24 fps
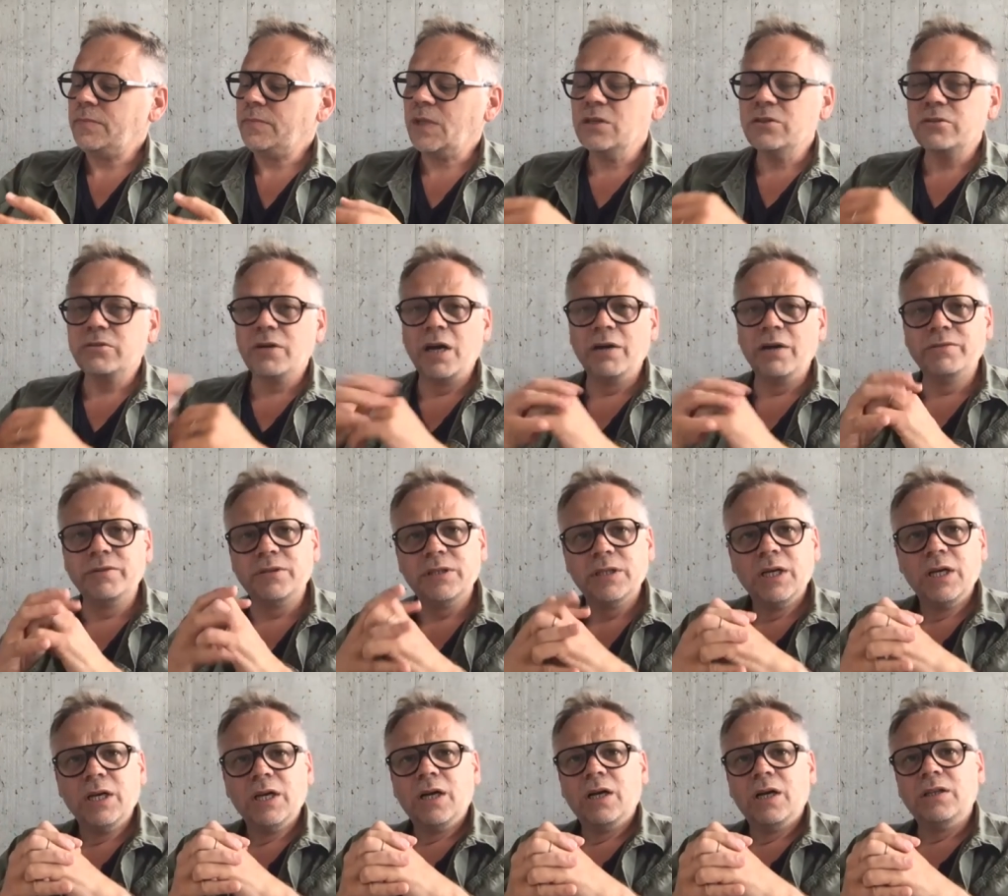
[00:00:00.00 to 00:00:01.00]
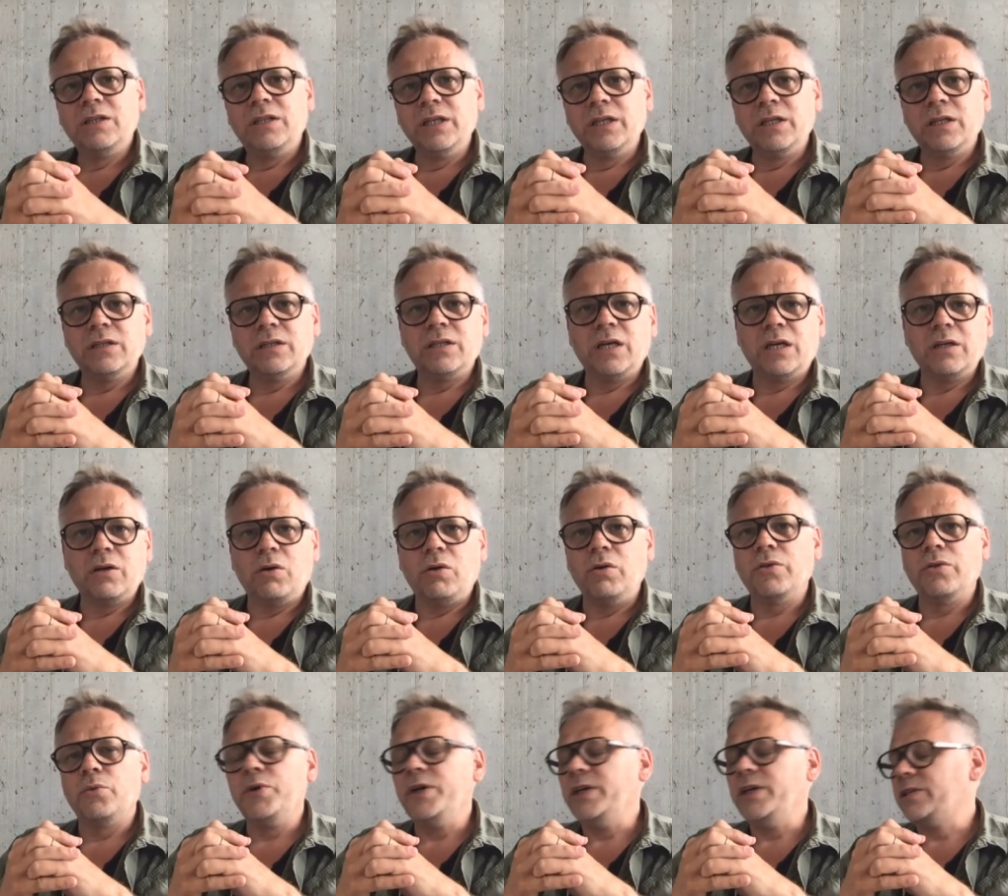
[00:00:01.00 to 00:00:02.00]
so I haven't done all
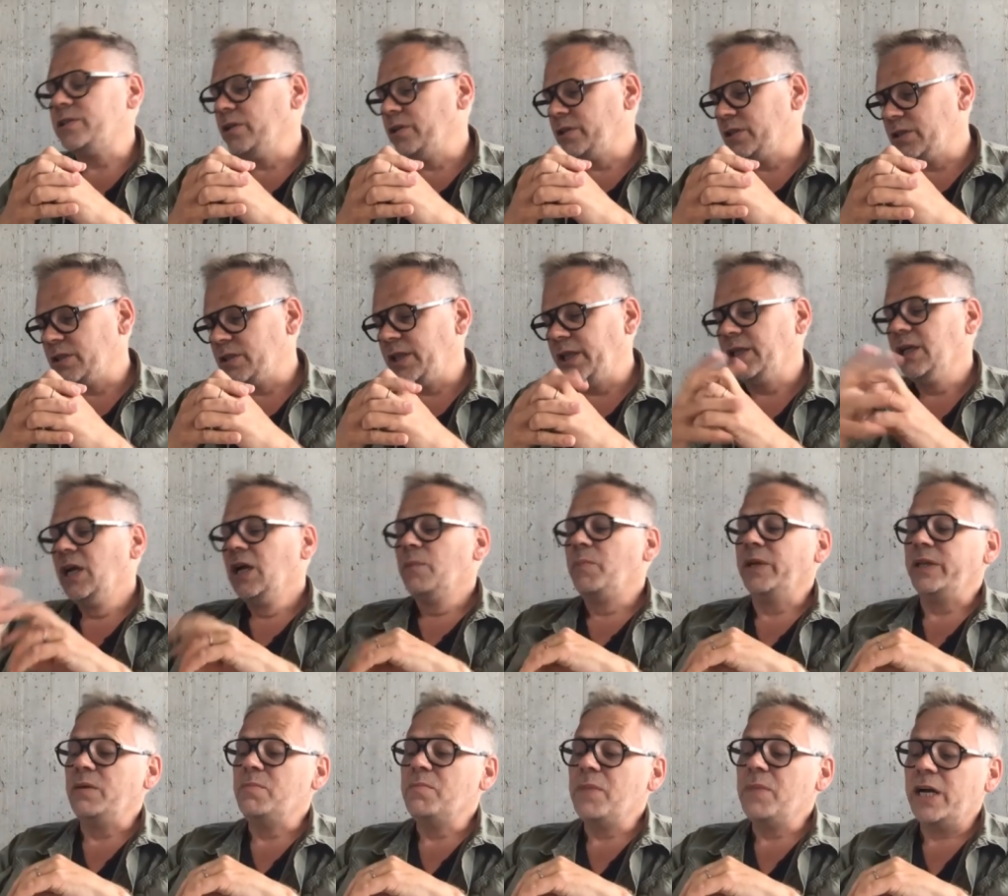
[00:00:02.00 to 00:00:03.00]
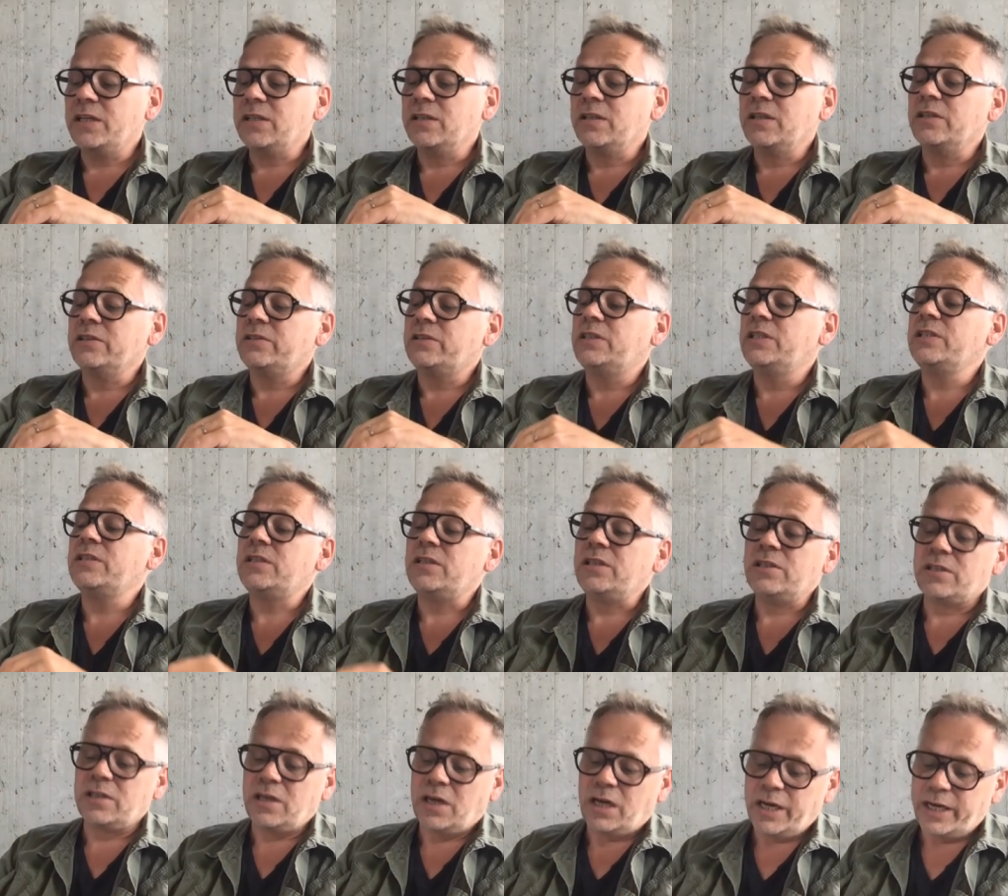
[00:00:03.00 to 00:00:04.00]
the research. But imagine this, this
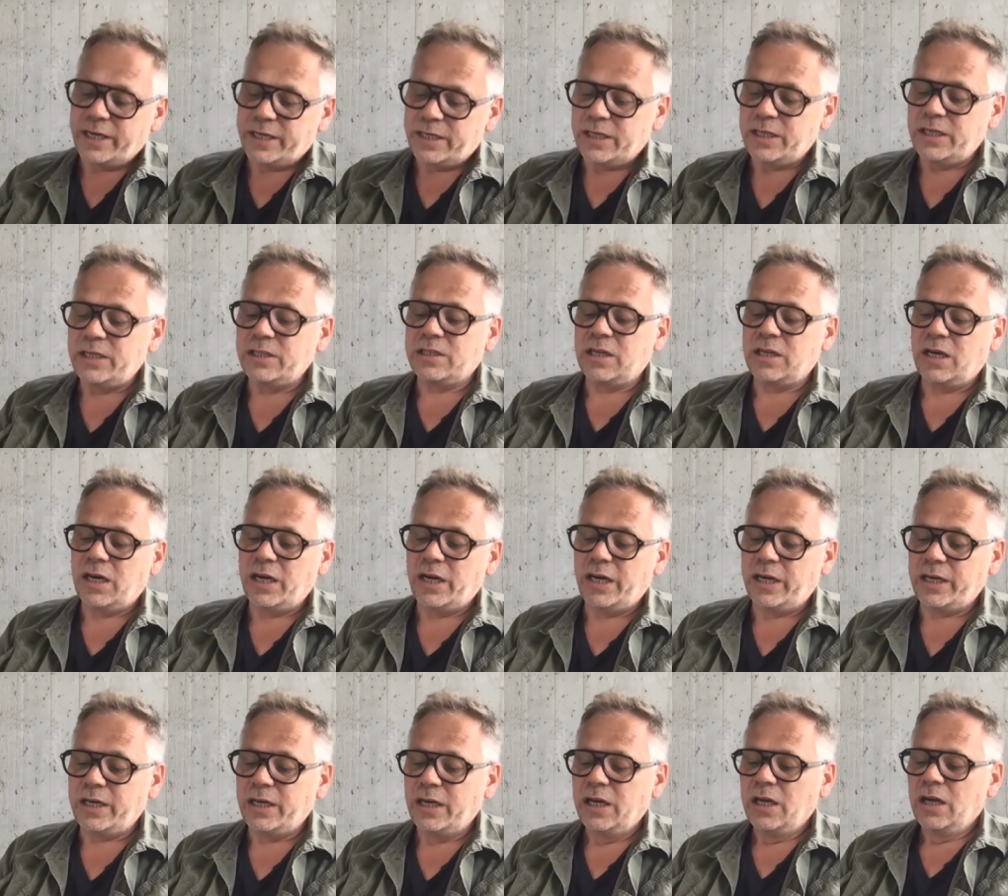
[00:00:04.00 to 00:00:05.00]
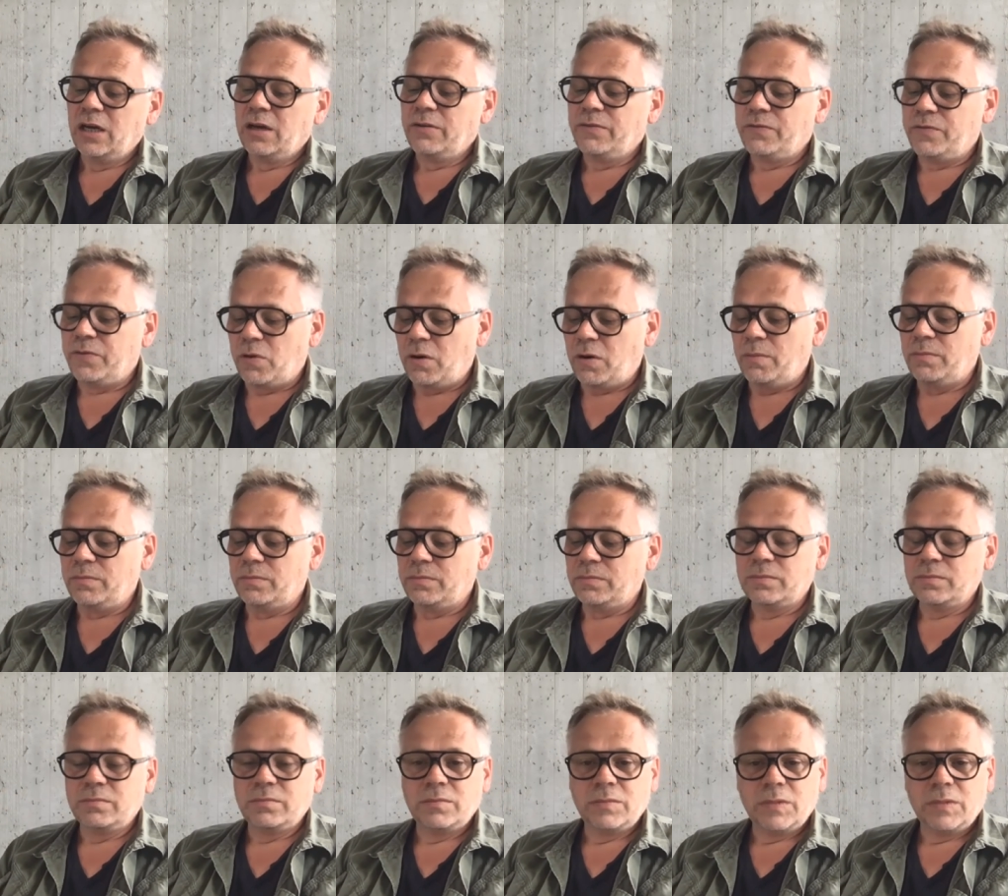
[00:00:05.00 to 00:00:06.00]
design is like from,
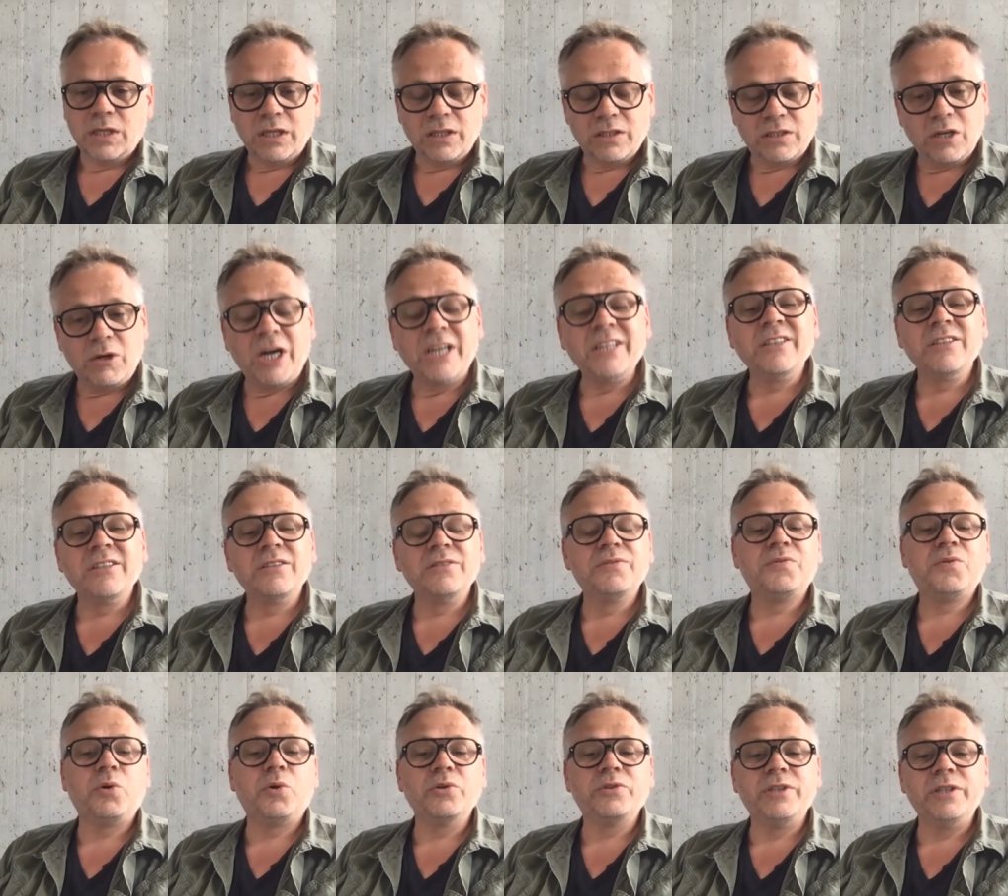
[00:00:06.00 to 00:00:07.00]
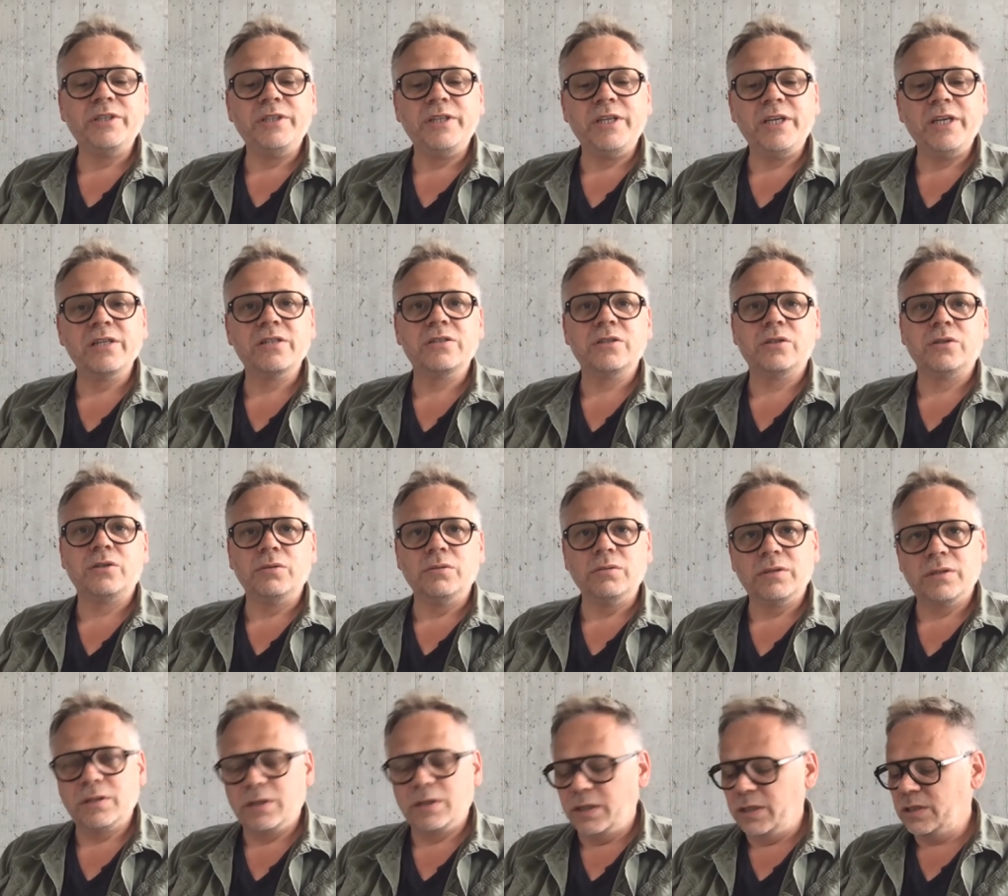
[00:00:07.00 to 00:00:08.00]
it's 114 years
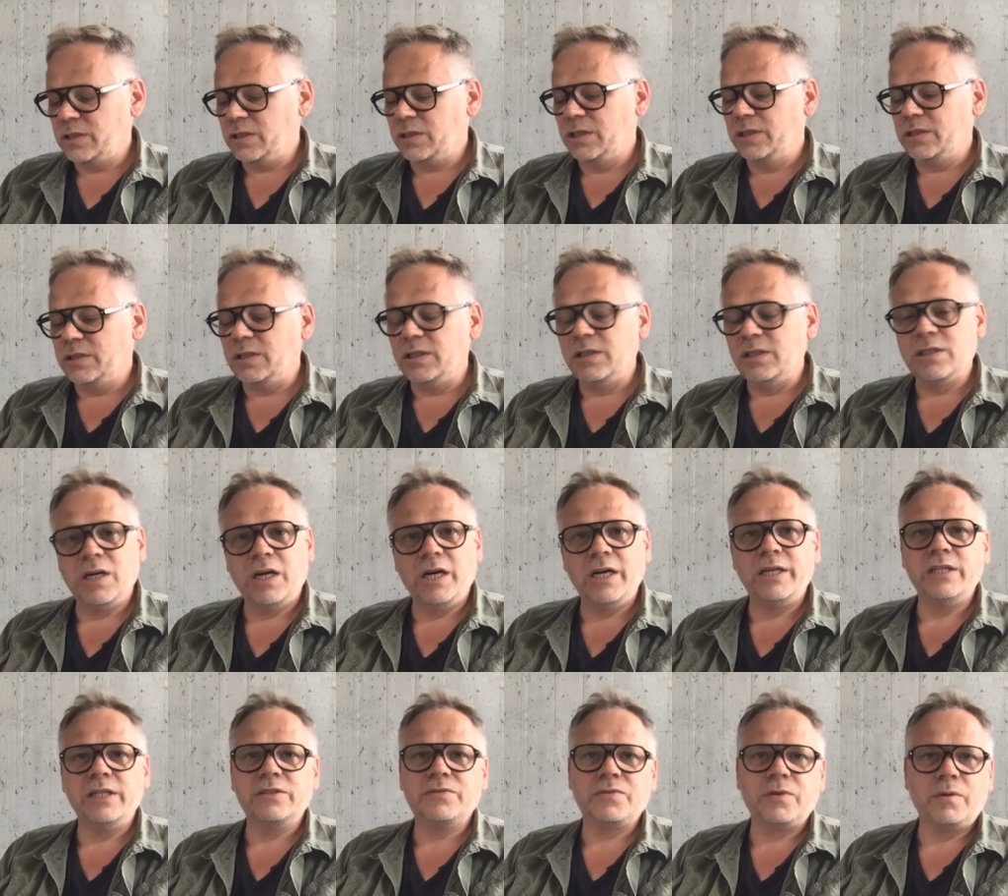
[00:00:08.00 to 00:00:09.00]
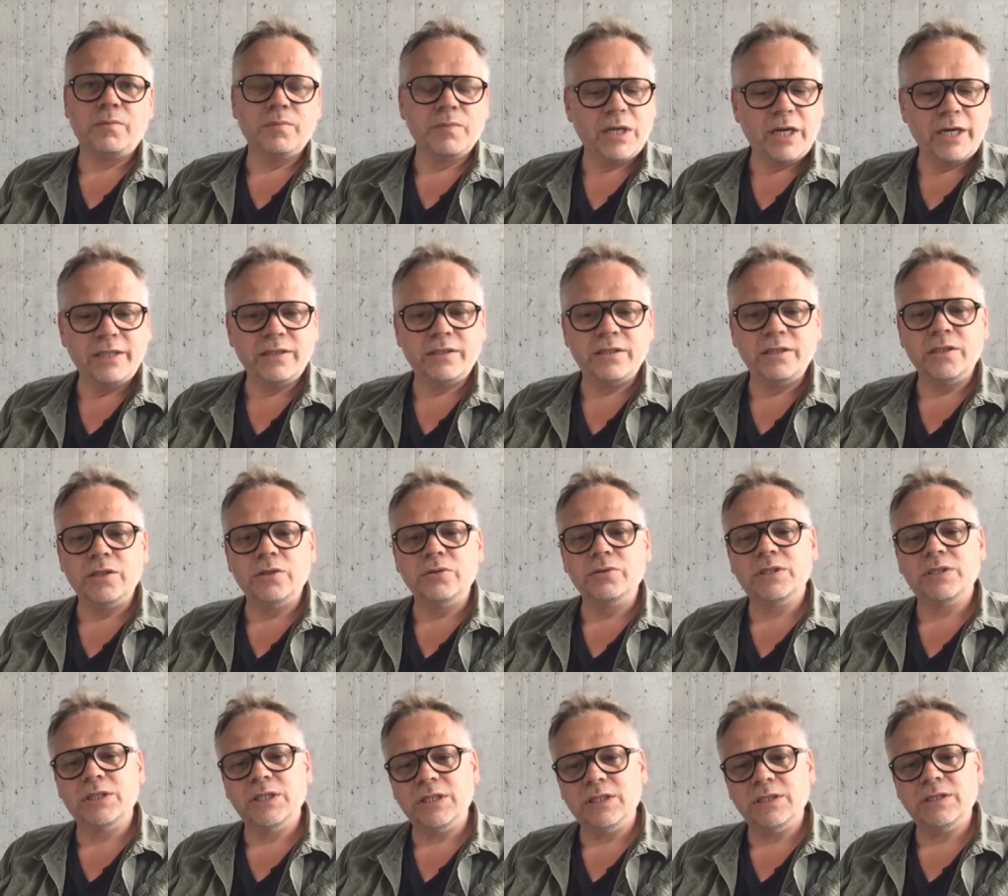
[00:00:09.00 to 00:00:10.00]
old. This, this mm. design is from
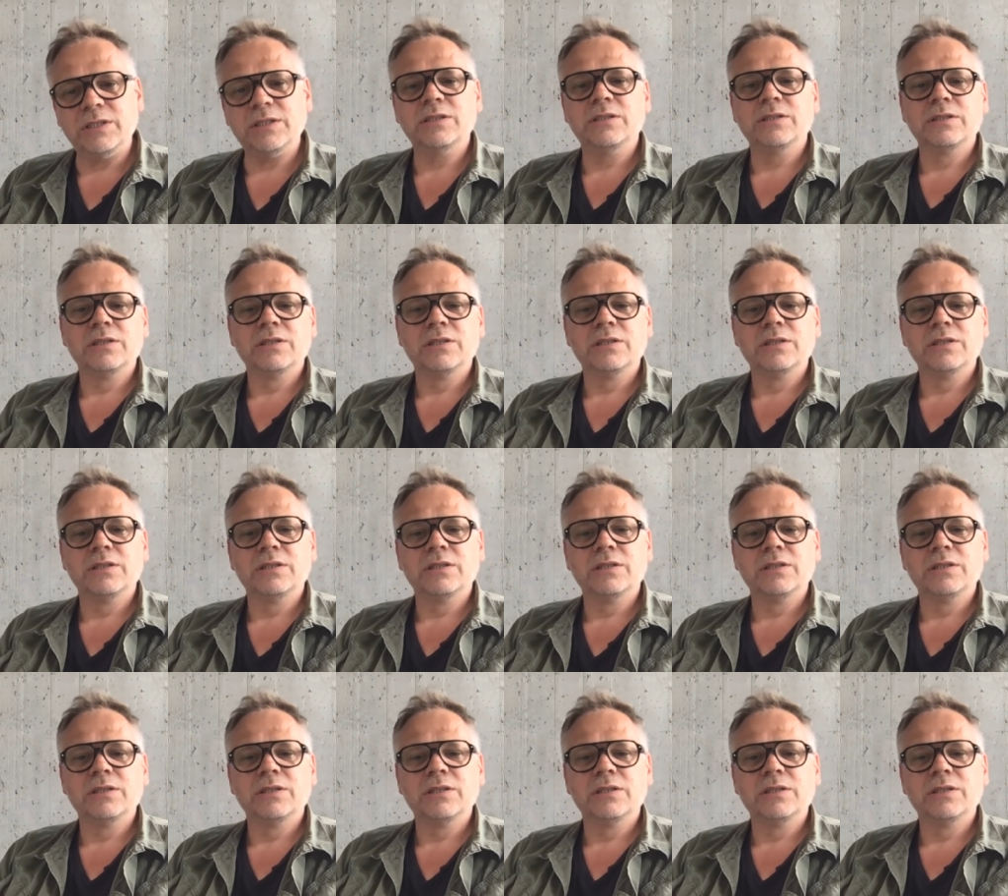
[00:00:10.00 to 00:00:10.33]
1906.